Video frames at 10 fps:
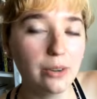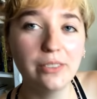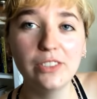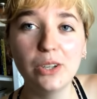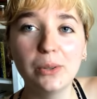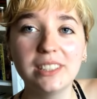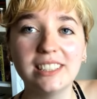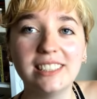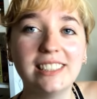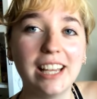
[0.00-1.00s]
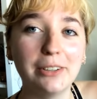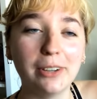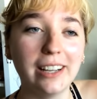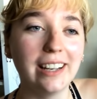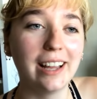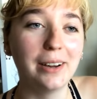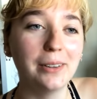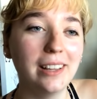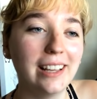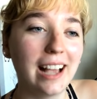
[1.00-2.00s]
don't even know what to say right
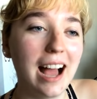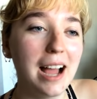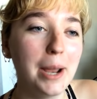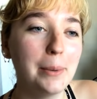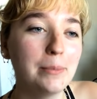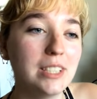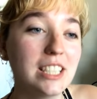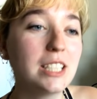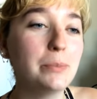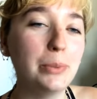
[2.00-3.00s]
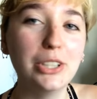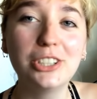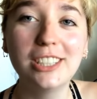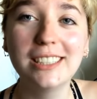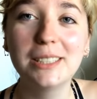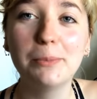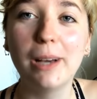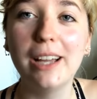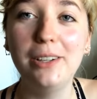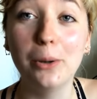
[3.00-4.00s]
now. Like, I'm speechless,
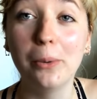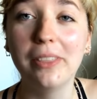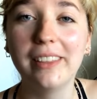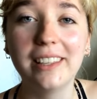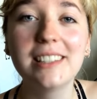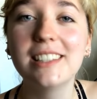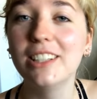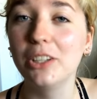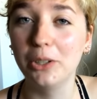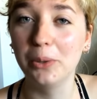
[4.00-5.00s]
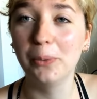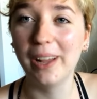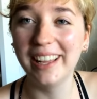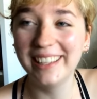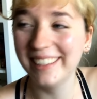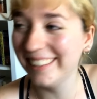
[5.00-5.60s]
but I don't think it's in a good way.